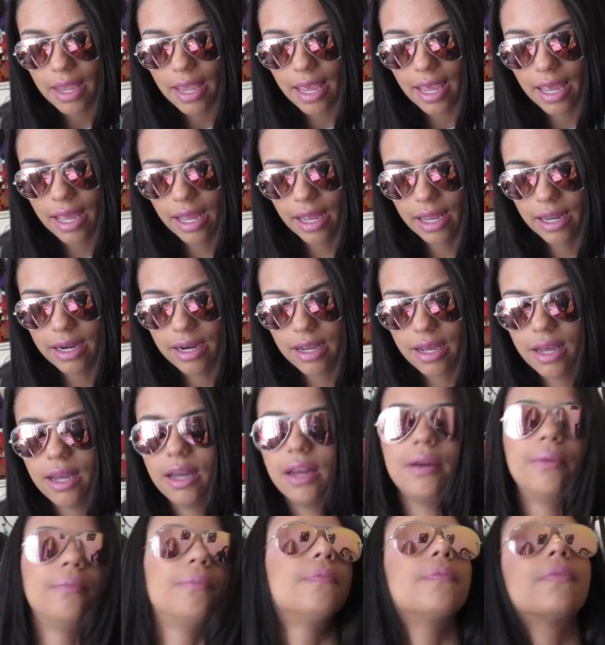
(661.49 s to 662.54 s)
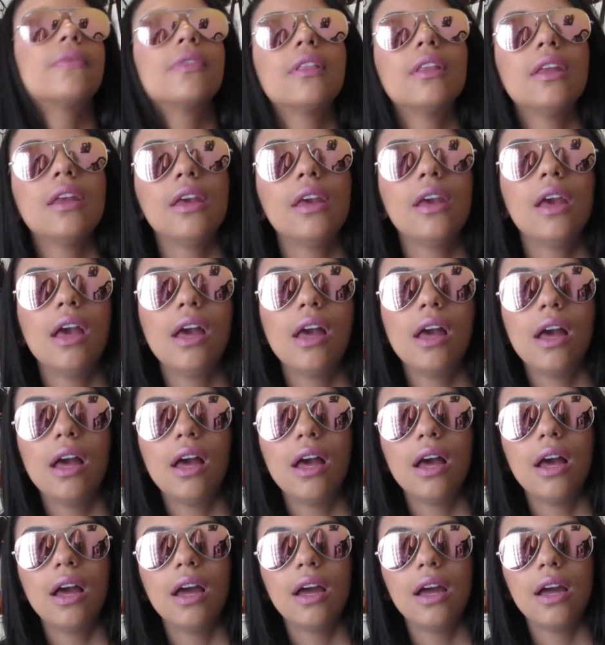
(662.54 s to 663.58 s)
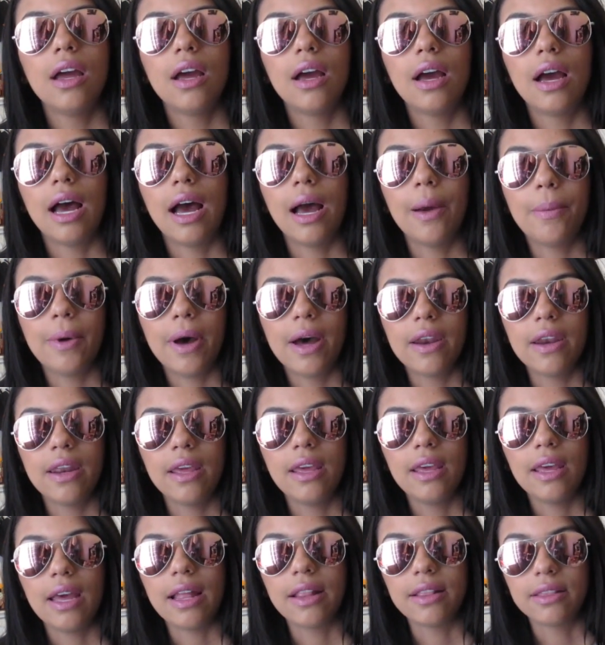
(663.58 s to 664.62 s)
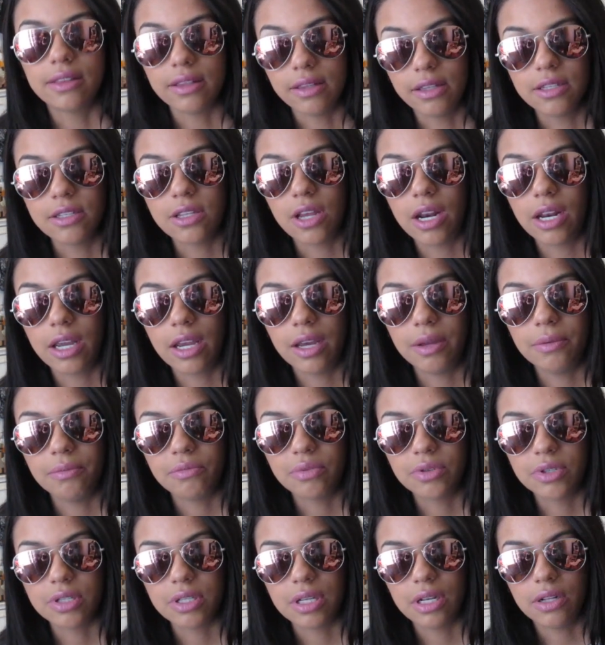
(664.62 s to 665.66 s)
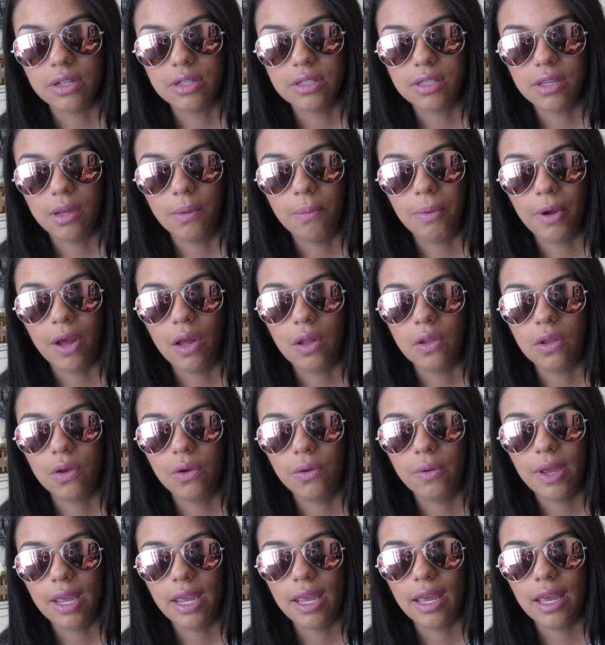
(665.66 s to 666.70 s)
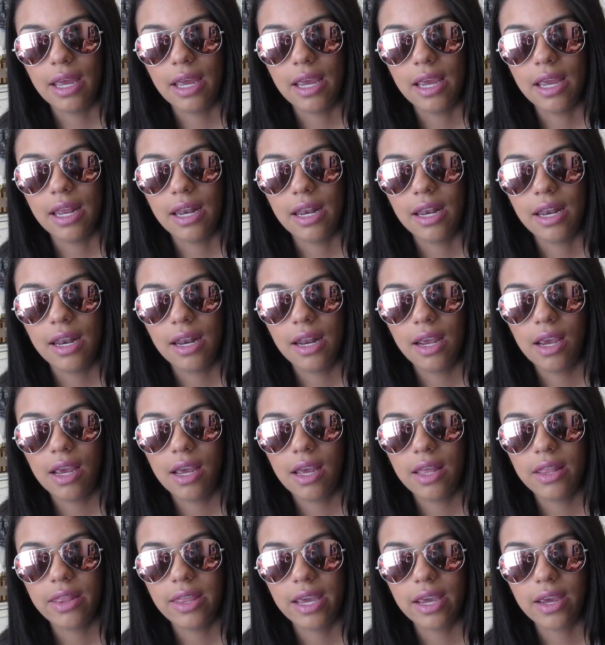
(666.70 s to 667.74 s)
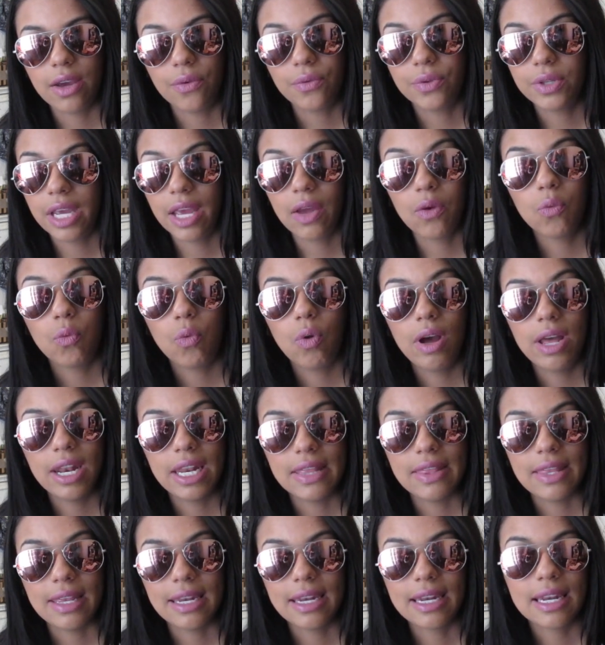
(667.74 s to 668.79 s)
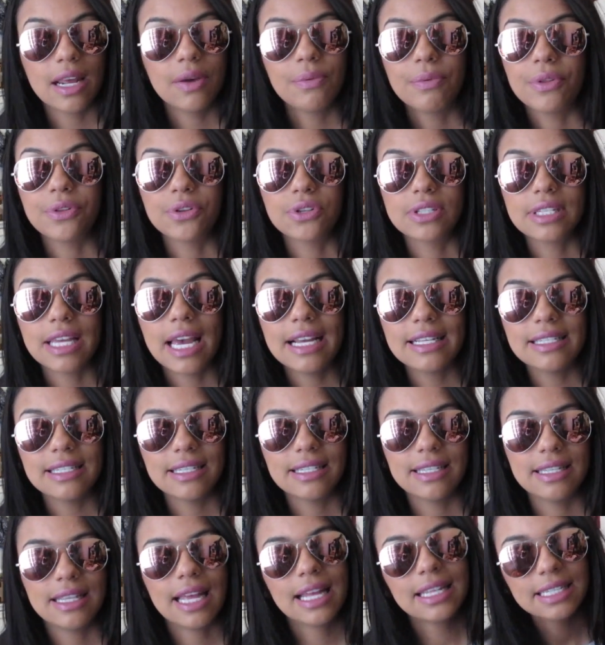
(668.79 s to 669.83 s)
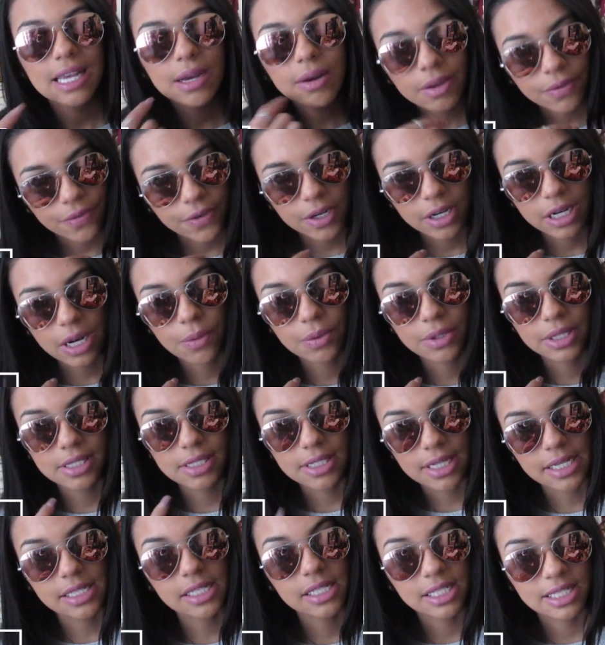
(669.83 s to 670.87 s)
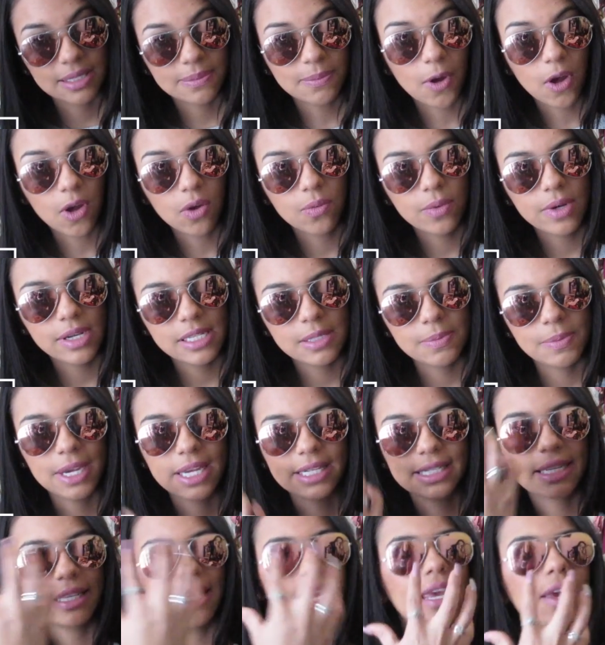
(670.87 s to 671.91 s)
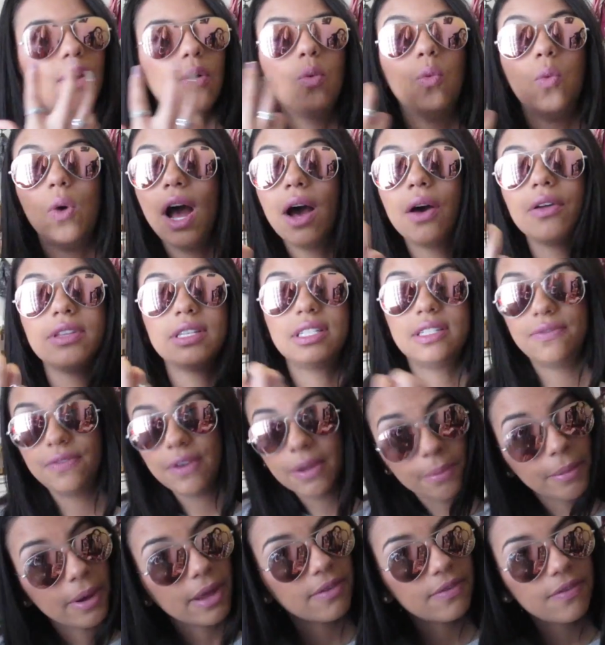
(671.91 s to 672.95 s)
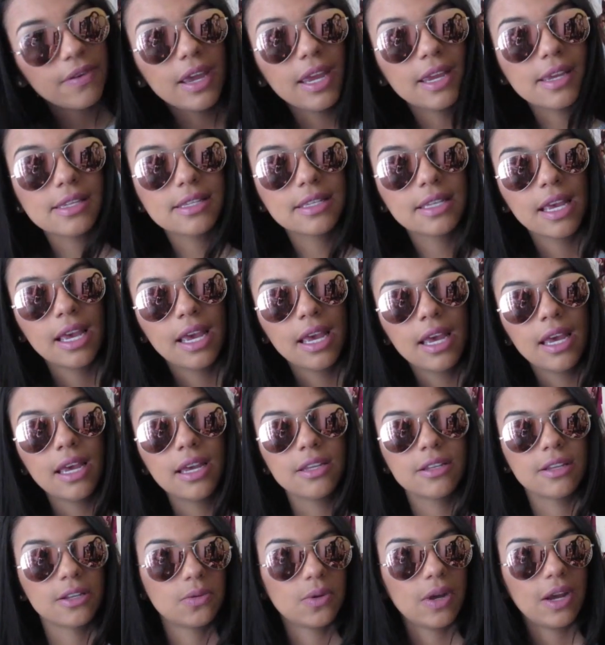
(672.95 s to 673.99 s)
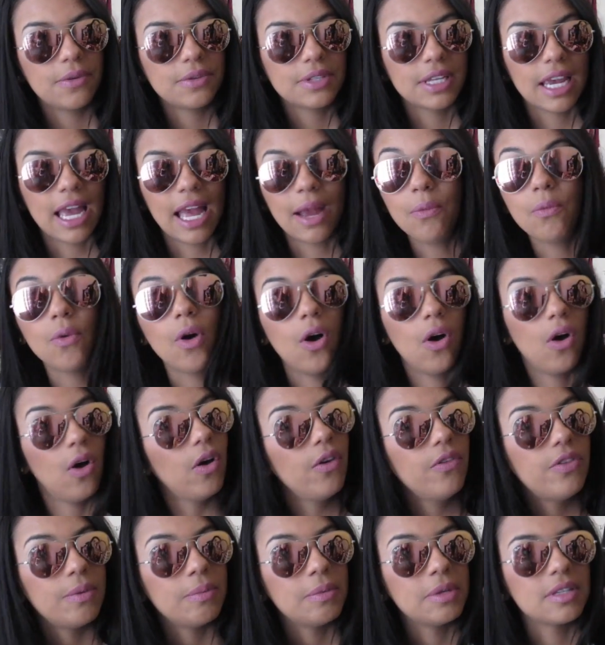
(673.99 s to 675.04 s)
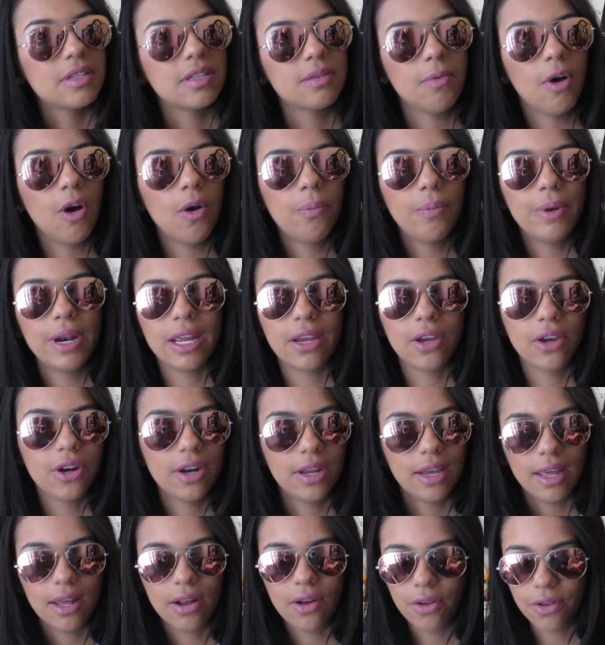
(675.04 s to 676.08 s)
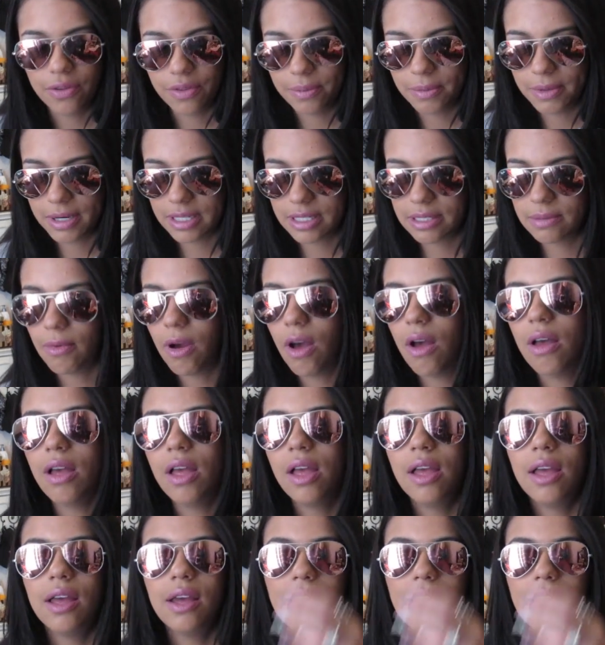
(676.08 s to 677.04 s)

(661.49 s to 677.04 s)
And I bought it at the Lazotica in Brazil in São Paulo, and they only had one and they didn't have other sizes. And that's how I figured out what the size small was, because I like, wow, this fit my face. So that's why I was like, I want all of them in small, but I couldn't get all of them in a small.